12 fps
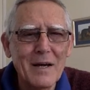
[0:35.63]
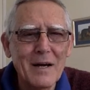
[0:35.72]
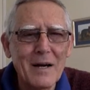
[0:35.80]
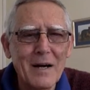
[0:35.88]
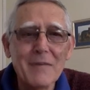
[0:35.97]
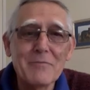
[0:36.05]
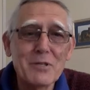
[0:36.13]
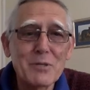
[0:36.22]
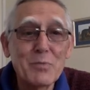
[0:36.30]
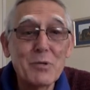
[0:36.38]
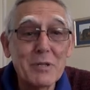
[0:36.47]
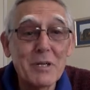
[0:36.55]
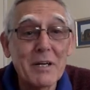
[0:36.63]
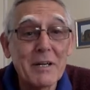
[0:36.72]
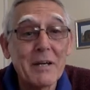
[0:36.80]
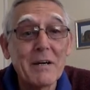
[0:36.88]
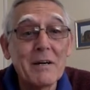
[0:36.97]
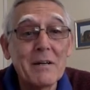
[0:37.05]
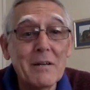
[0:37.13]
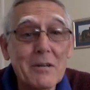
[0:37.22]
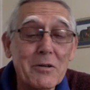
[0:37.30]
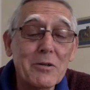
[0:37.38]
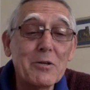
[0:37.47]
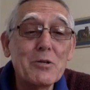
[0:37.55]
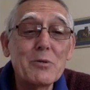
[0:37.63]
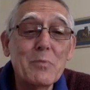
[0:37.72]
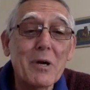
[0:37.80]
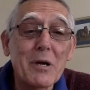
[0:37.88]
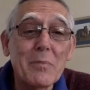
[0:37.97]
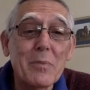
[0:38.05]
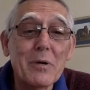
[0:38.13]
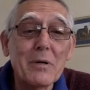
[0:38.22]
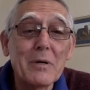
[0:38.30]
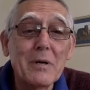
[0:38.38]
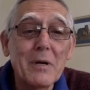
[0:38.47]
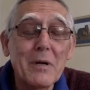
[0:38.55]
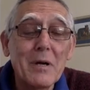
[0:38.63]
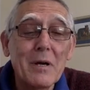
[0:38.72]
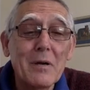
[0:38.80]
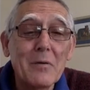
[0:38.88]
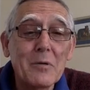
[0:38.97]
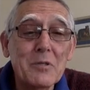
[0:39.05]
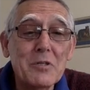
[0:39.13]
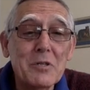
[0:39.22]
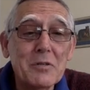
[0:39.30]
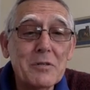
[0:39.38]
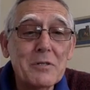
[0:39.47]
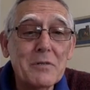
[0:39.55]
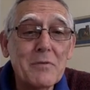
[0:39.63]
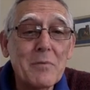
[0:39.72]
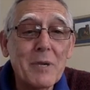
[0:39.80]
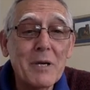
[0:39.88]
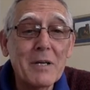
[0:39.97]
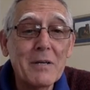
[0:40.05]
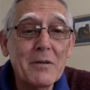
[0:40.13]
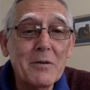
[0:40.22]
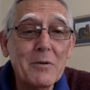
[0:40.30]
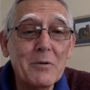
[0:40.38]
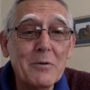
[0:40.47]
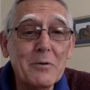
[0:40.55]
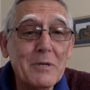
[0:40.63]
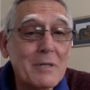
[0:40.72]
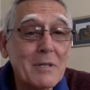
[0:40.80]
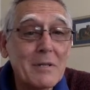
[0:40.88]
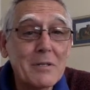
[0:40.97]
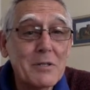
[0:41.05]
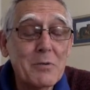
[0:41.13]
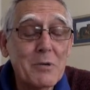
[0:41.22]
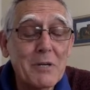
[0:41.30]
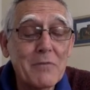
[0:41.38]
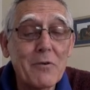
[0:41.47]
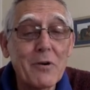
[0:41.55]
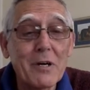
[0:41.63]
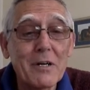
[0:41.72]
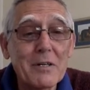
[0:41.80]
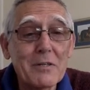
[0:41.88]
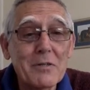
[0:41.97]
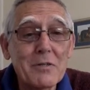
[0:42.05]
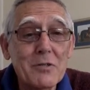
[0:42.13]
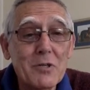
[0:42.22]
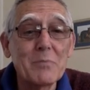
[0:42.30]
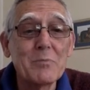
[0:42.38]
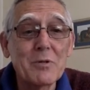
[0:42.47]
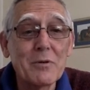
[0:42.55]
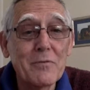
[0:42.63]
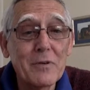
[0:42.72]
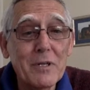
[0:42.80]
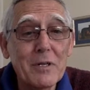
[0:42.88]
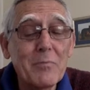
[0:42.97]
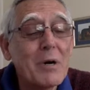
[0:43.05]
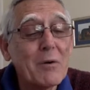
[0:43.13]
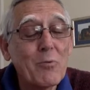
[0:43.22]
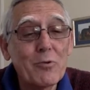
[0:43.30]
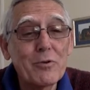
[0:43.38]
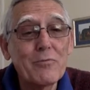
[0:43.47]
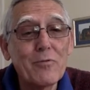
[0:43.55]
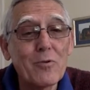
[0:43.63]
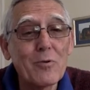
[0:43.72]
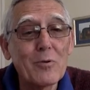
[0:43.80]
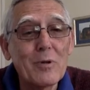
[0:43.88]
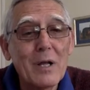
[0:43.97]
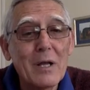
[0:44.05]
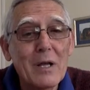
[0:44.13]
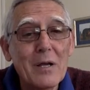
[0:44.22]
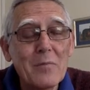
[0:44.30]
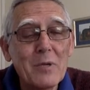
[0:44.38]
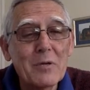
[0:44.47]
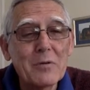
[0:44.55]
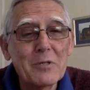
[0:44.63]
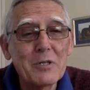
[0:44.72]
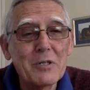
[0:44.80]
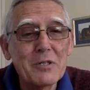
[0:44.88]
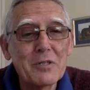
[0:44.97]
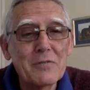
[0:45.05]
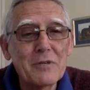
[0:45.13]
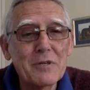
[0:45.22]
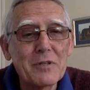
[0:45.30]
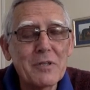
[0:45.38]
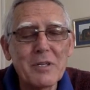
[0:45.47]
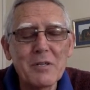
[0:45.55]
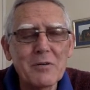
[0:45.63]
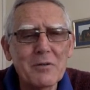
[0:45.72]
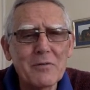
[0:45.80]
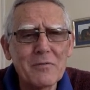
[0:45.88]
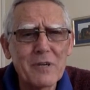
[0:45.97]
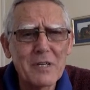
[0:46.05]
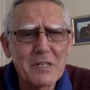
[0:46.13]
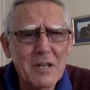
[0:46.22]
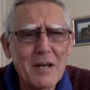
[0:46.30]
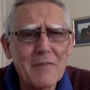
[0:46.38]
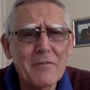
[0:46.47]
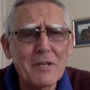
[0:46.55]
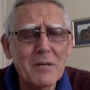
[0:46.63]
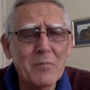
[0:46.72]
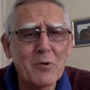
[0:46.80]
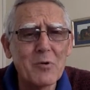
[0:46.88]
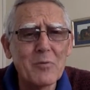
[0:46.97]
I've just put down our local newspaper, which tells of a man who, in the last 24 hours, jumped off a nearby waterfall because he just felt that he couldn't face life anymore.